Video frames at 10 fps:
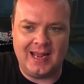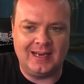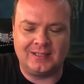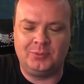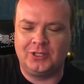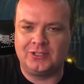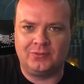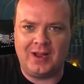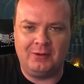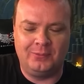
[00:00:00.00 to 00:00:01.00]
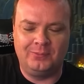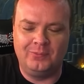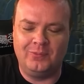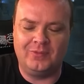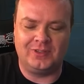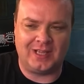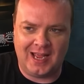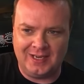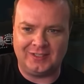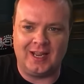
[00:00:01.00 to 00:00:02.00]
again that's because of how
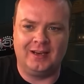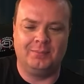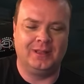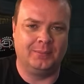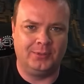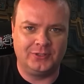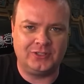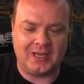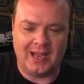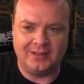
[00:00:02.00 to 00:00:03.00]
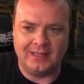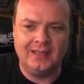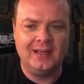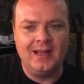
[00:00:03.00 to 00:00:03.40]
higher scaling Mythic Plus scaled it.